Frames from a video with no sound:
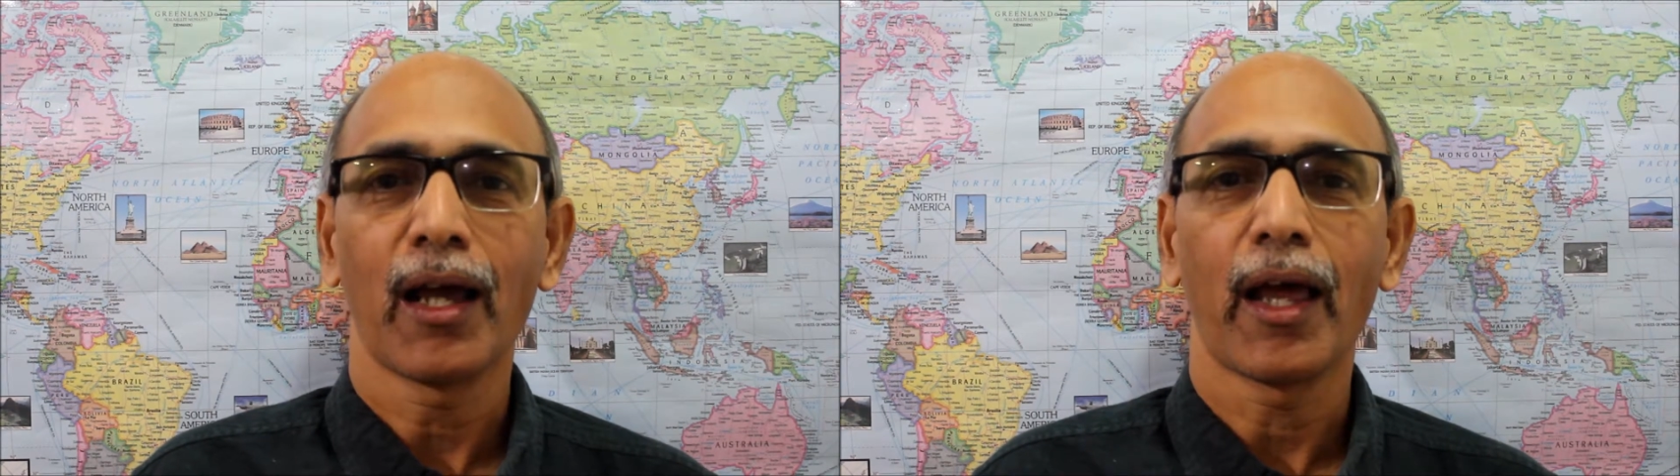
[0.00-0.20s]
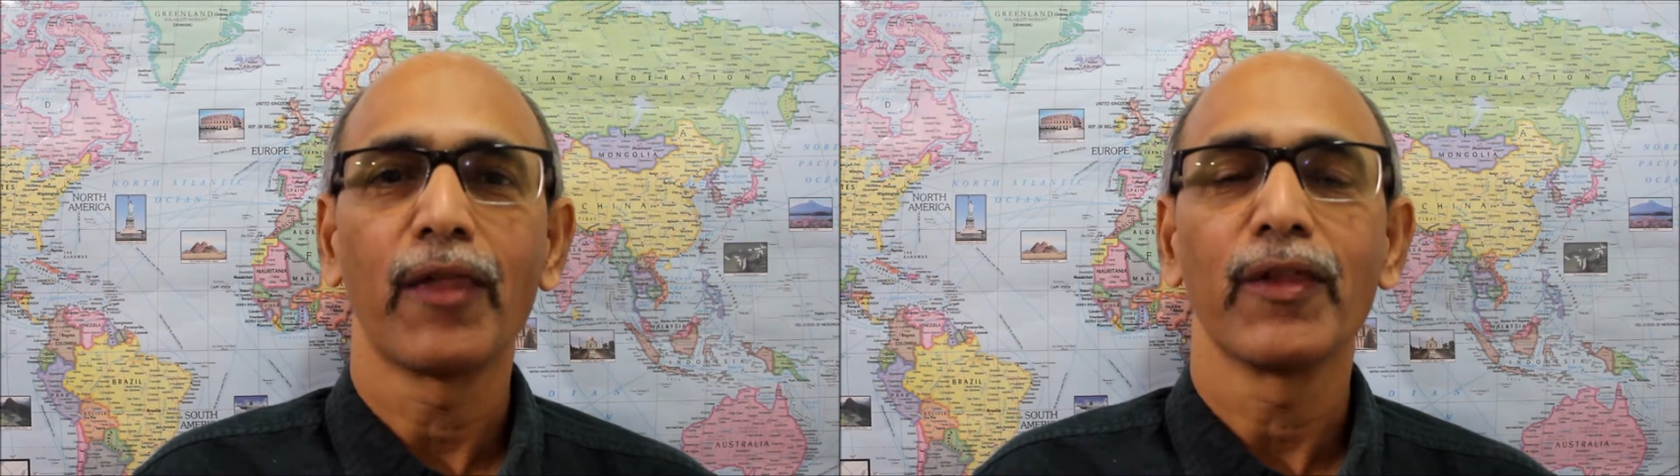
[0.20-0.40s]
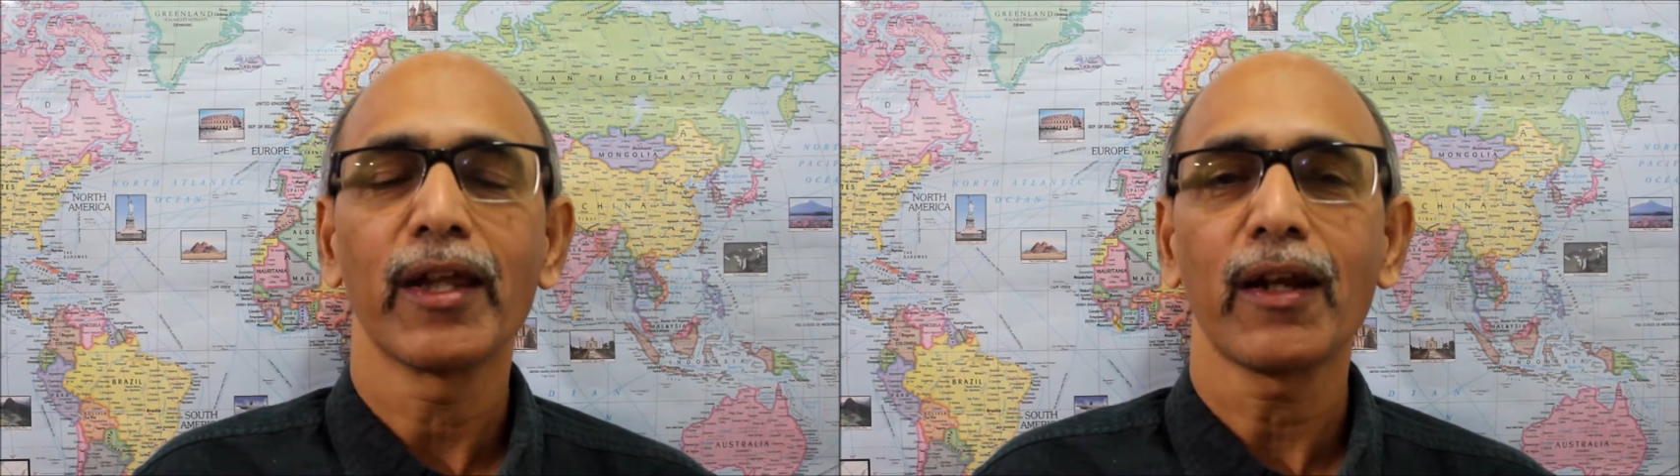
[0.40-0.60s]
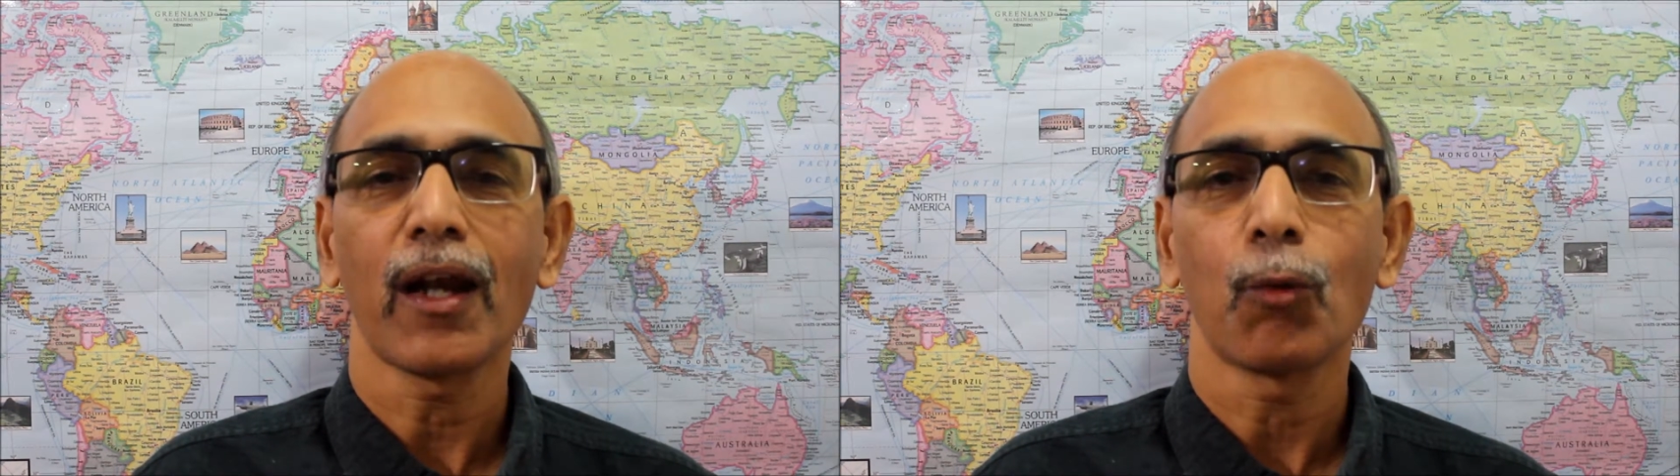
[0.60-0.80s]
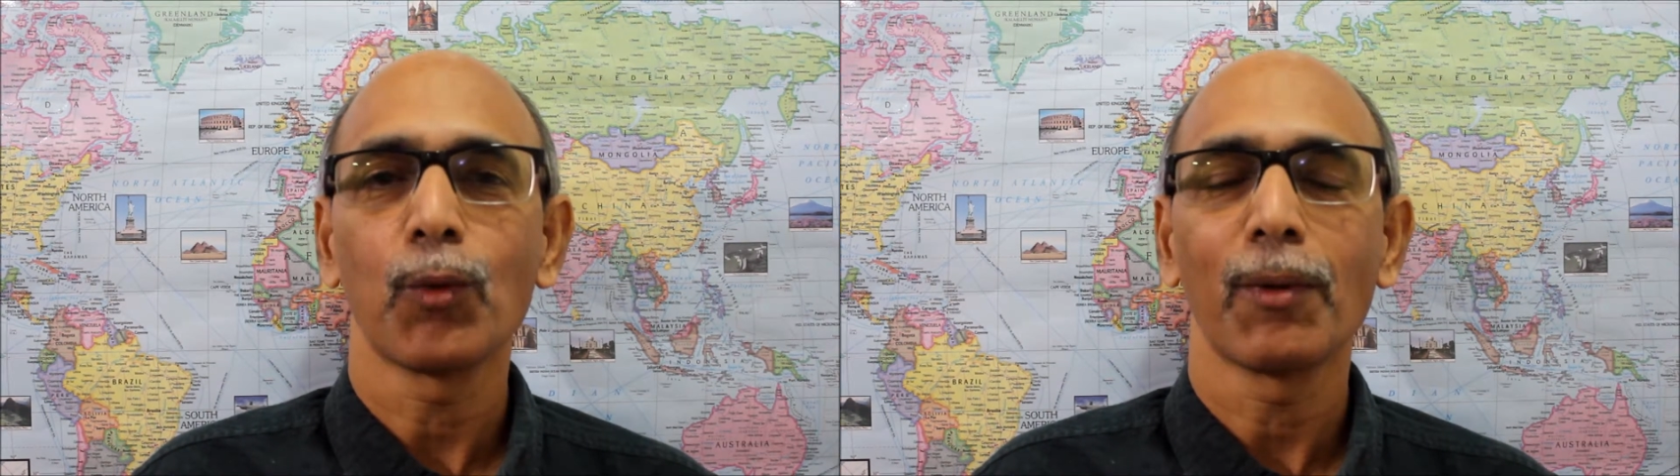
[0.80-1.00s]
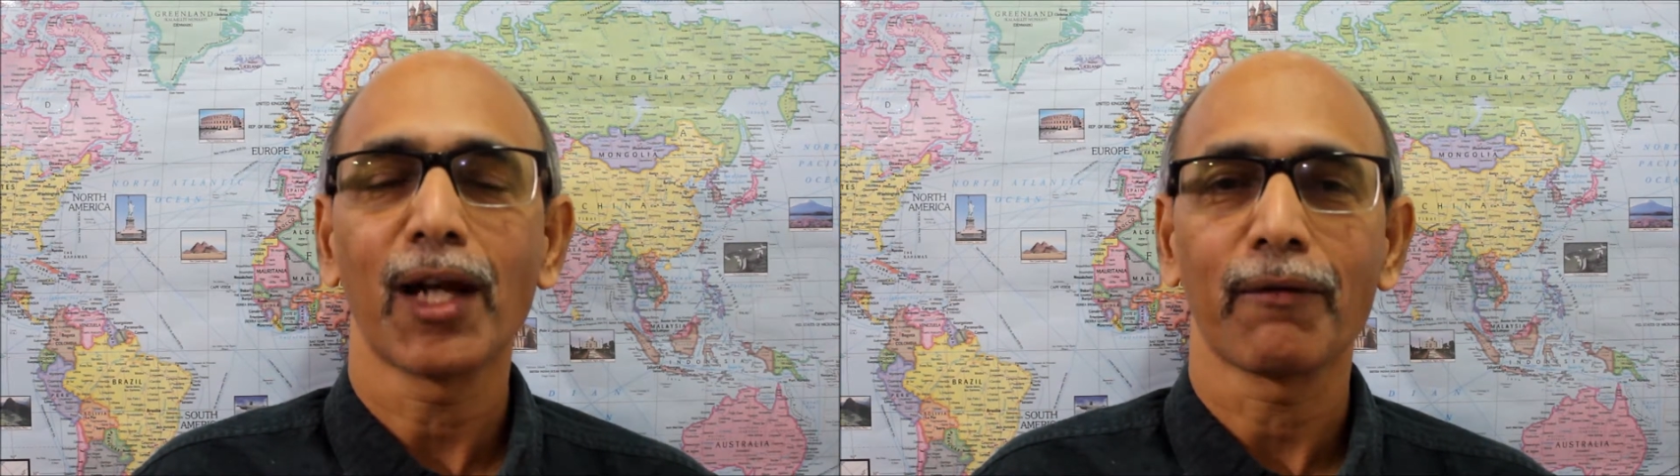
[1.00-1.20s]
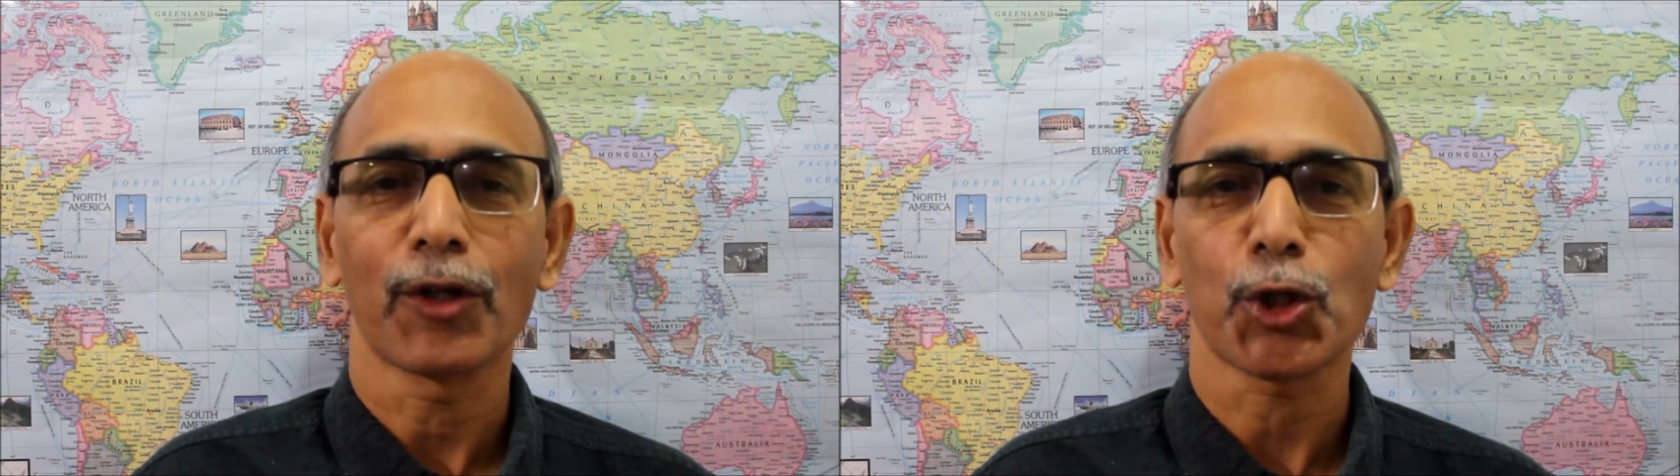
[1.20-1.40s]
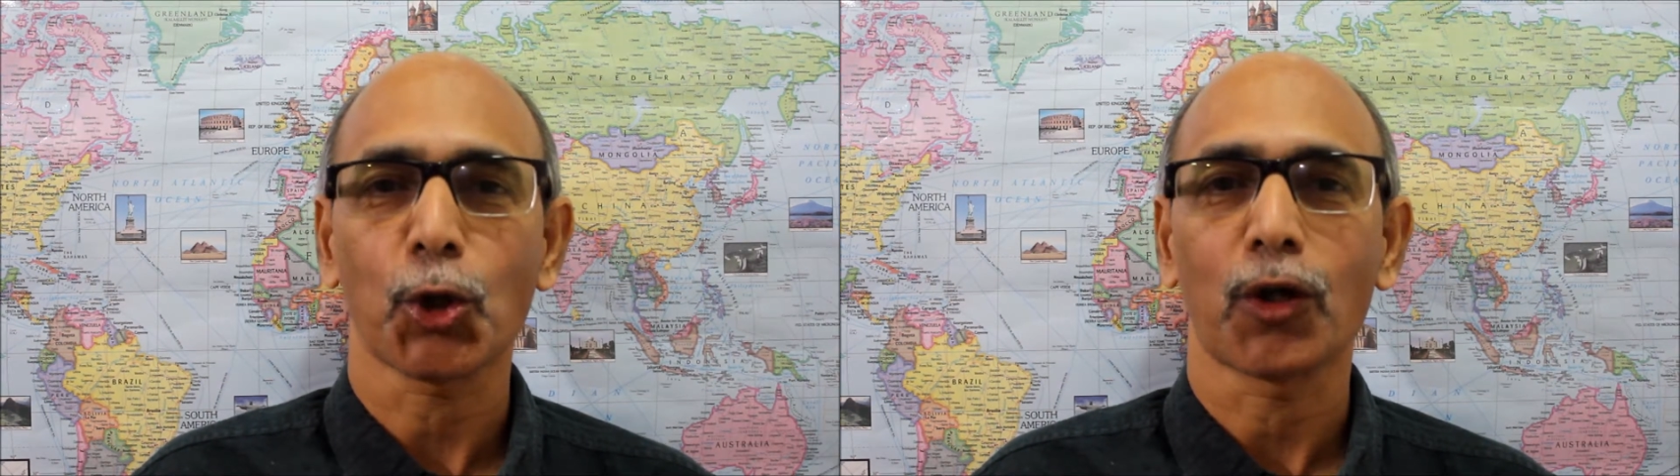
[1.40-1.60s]
and then we will have a
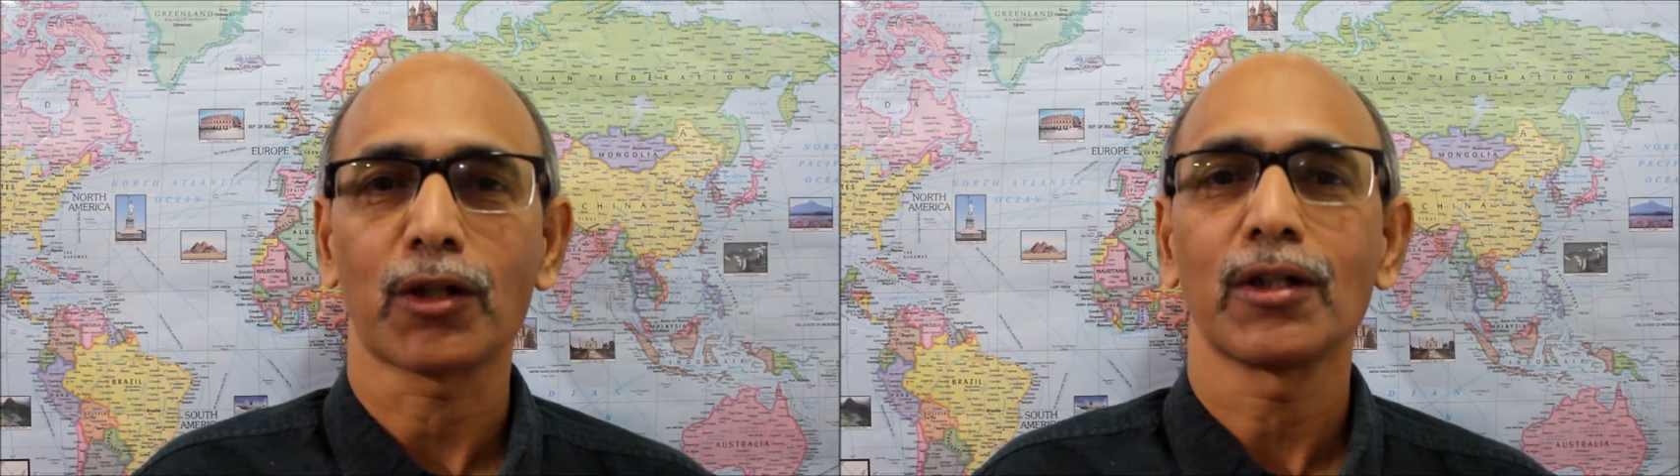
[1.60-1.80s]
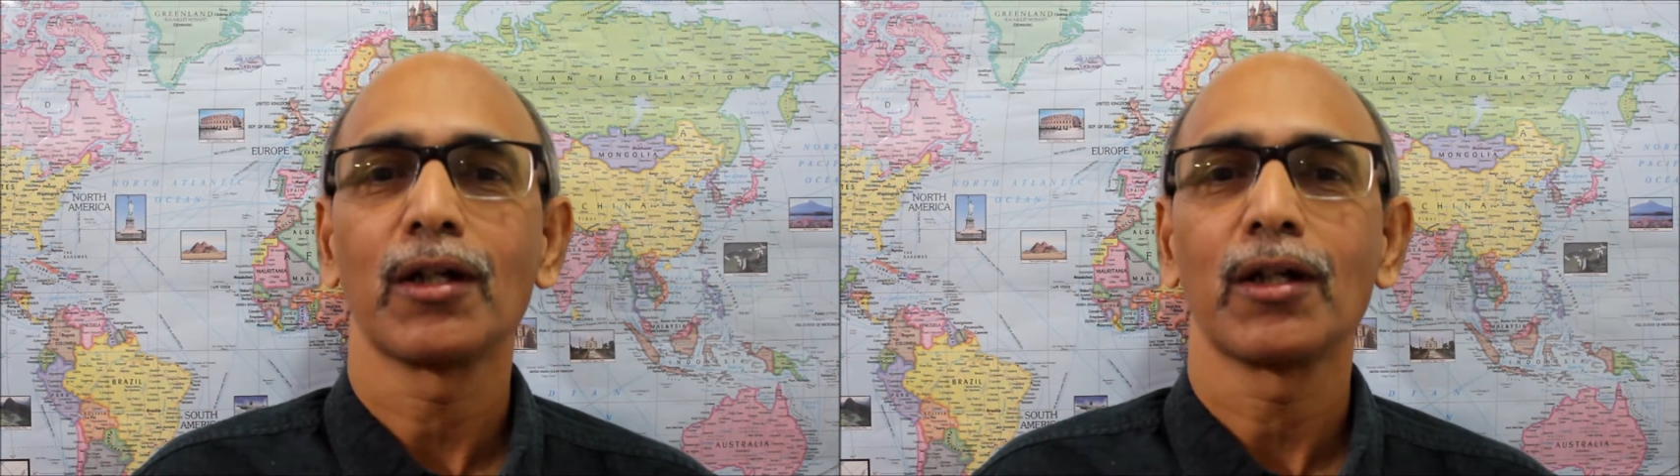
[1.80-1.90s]
short